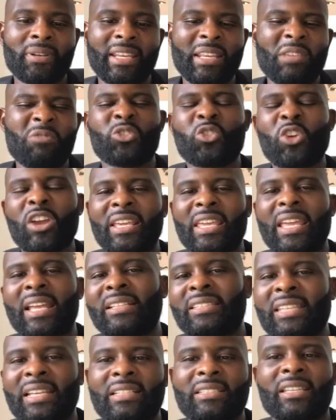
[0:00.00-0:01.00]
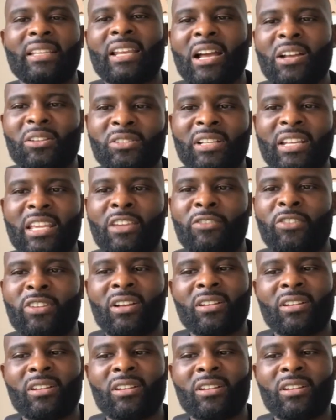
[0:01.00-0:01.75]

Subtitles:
And he was trying to get digs in. I was leaving.